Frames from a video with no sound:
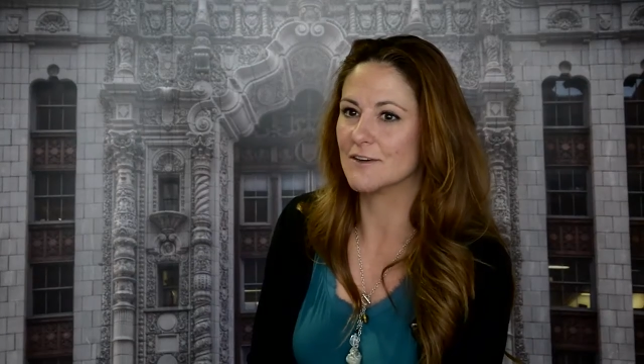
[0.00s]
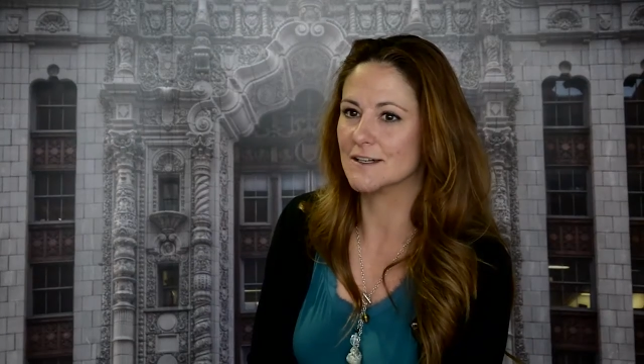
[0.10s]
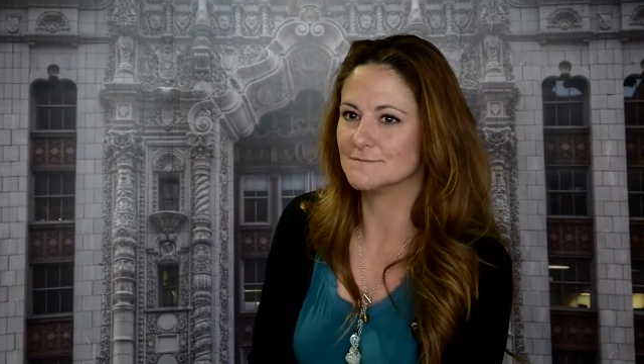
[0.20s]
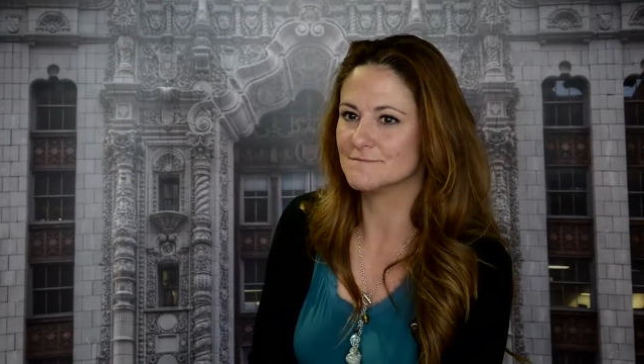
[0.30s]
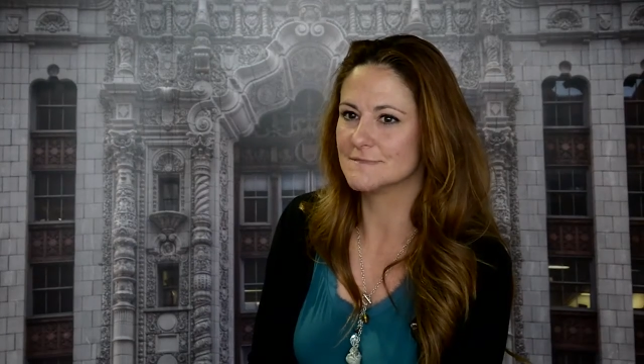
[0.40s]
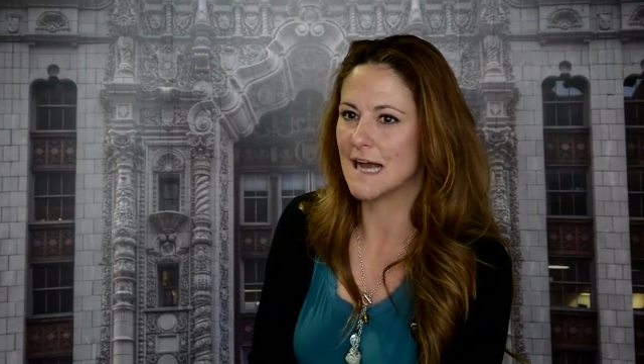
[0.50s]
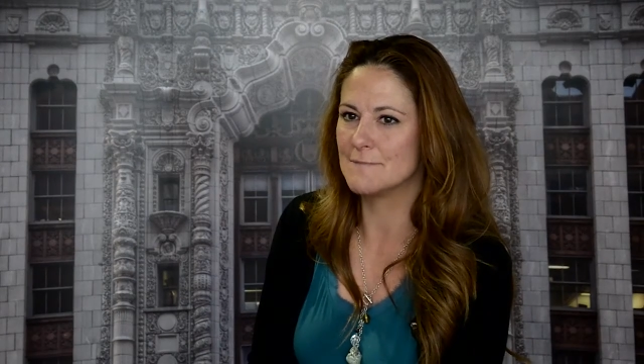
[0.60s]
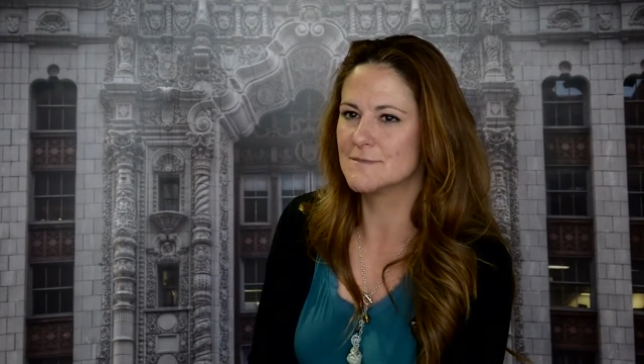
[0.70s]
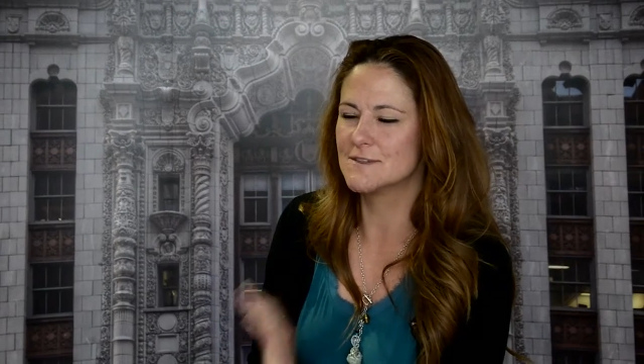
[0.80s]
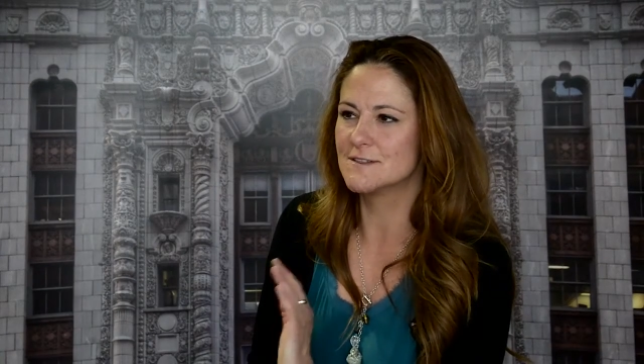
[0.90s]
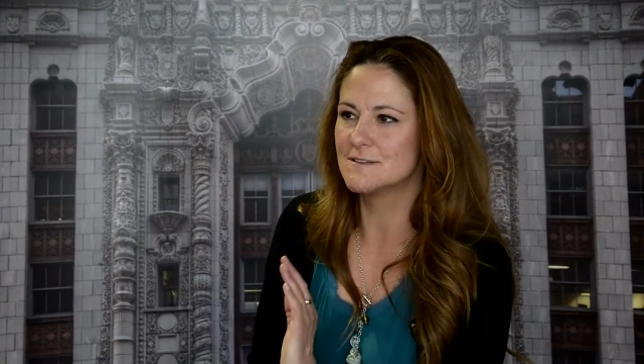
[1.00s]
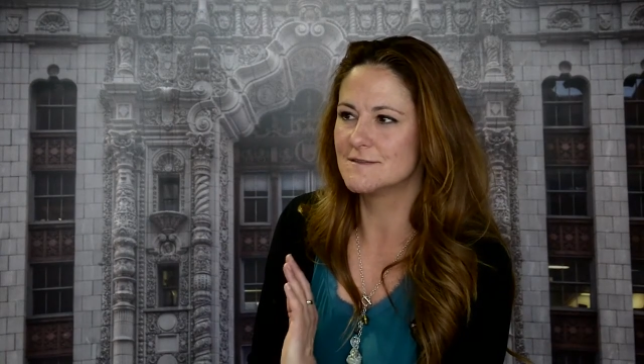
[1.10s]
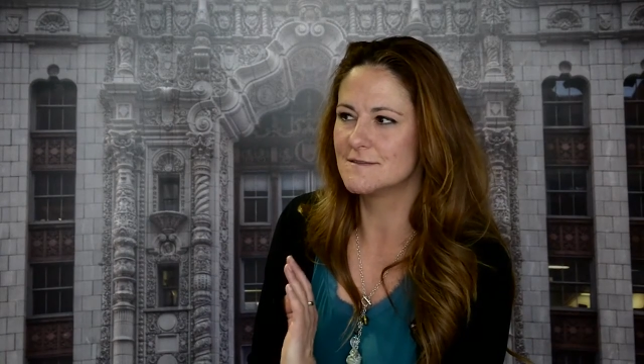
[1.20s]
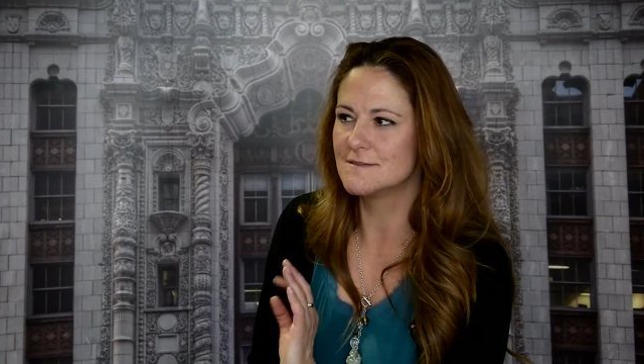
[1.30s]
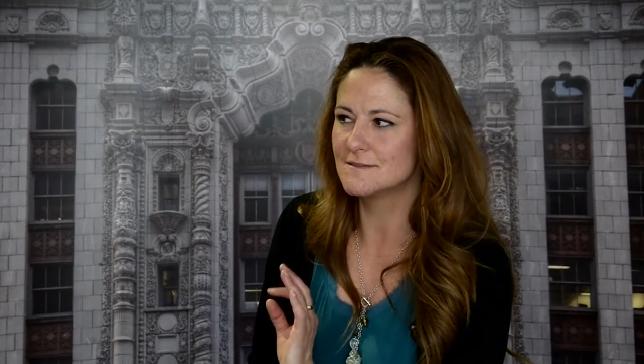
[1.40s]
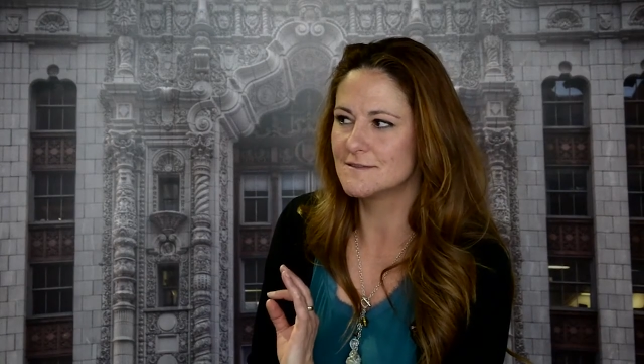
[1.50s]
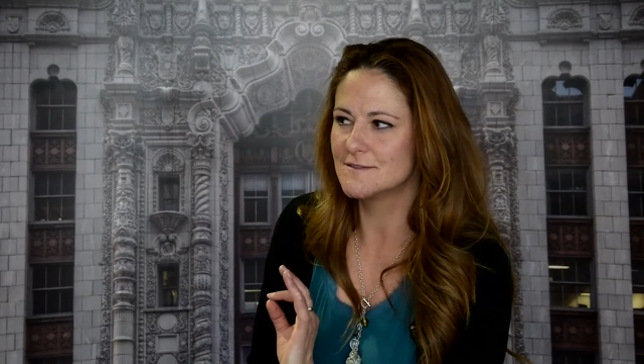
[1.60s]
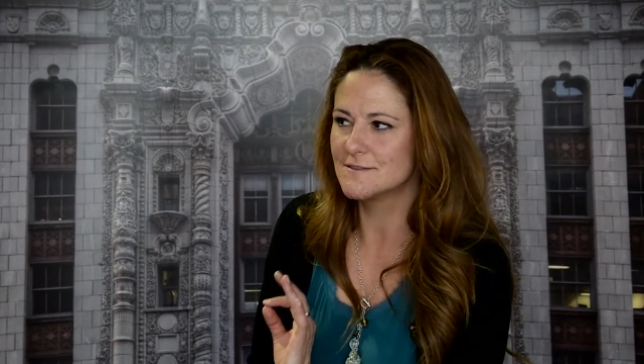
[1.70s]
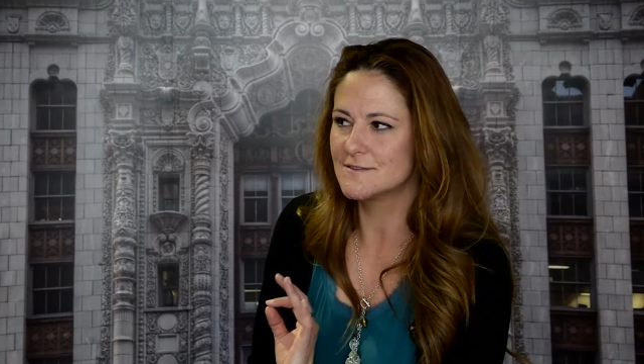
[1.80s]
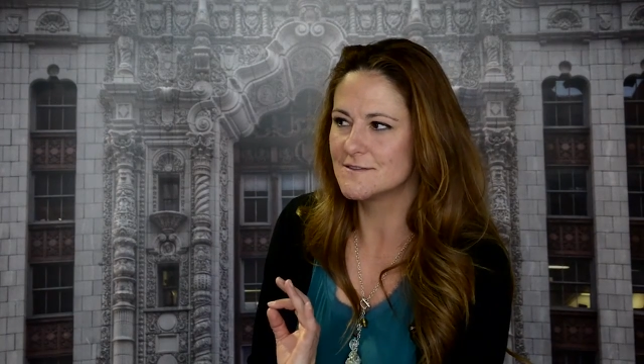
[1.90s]
her. I'm
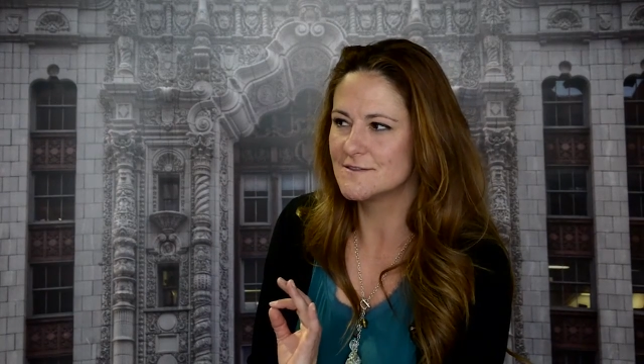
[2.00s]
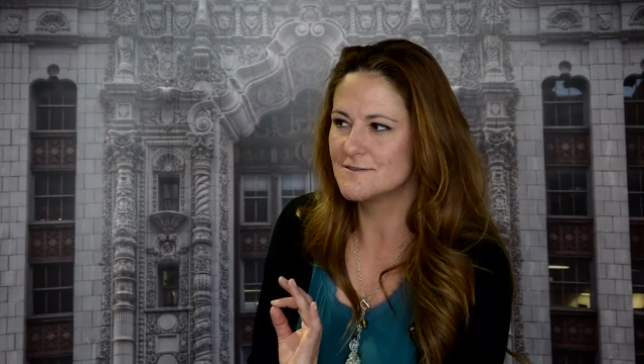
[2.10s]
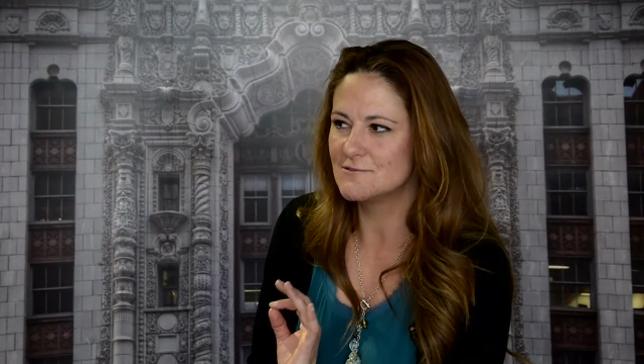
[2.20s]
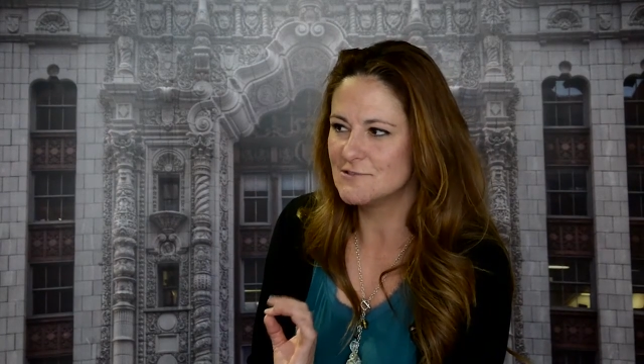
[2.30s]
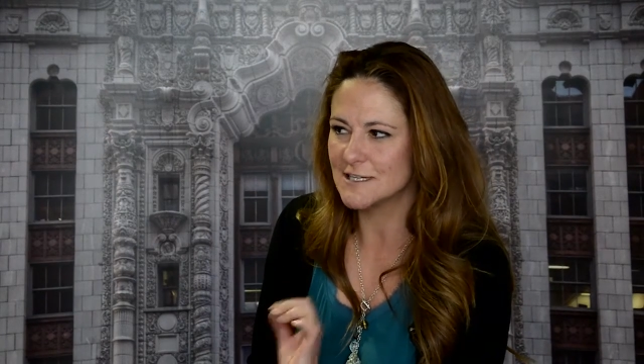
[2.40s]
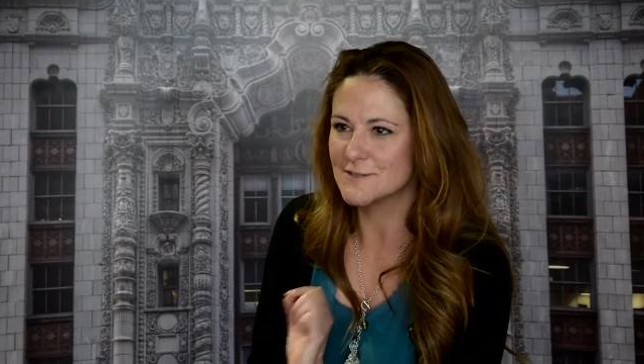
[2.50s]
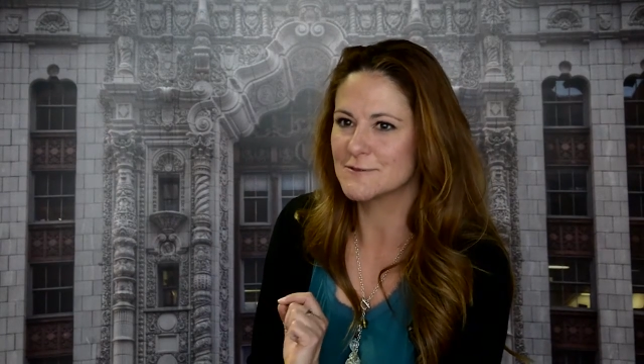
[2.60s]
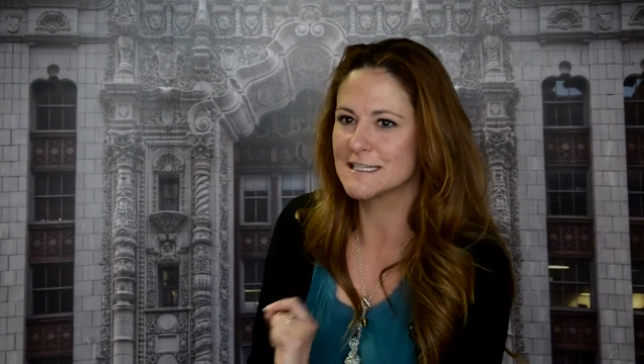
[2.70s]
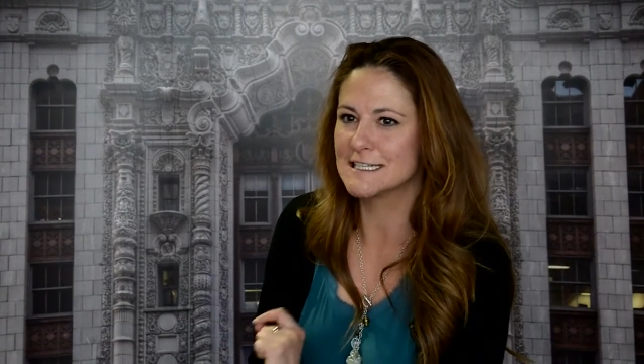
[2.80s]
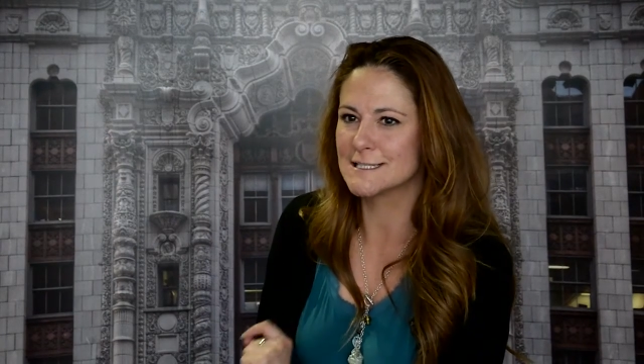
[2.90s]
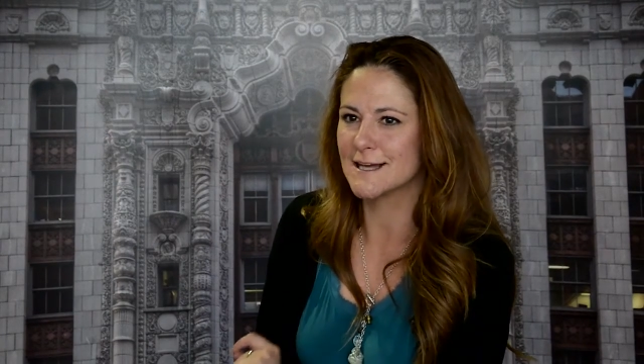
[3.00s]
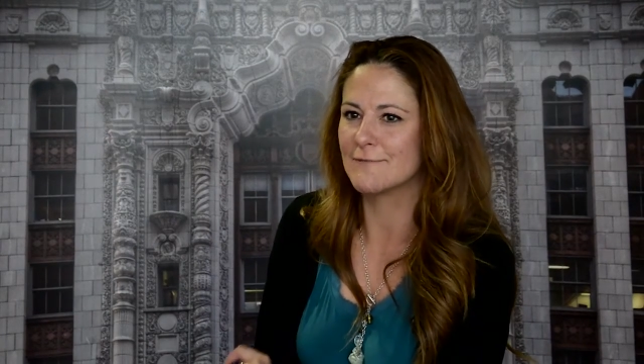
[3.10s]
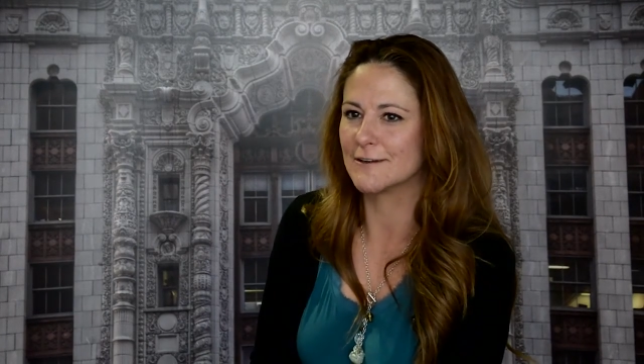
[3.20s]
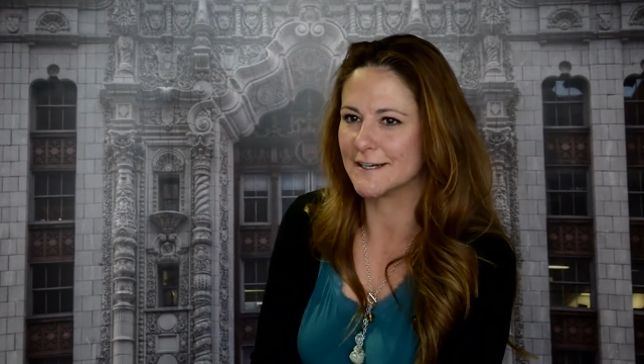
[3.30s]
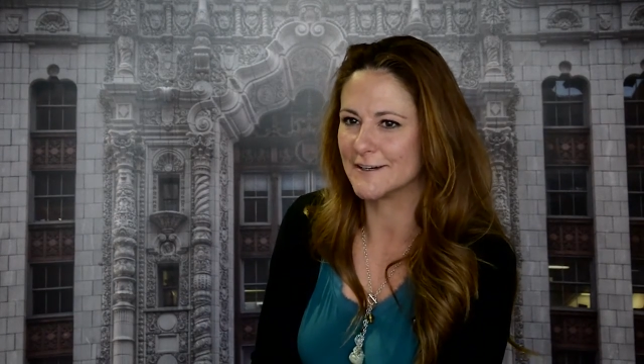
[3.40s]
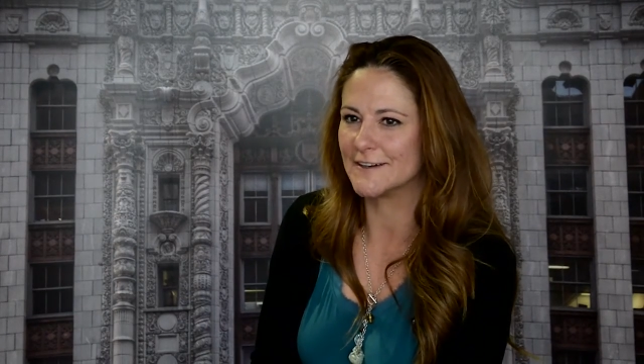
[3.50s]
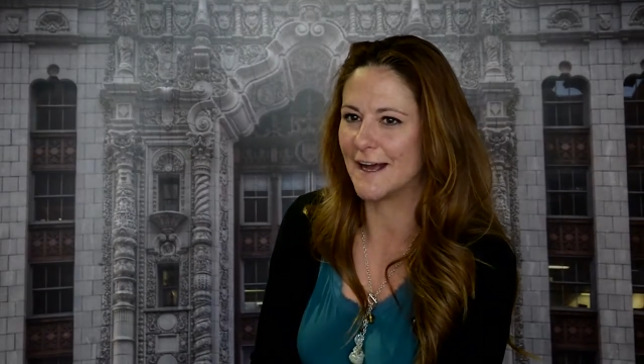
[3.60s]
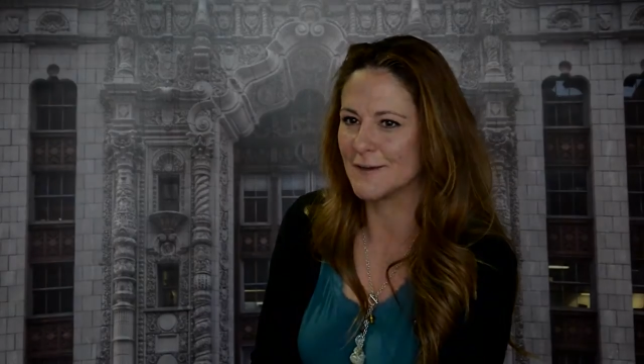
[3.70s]
just really discovering her now,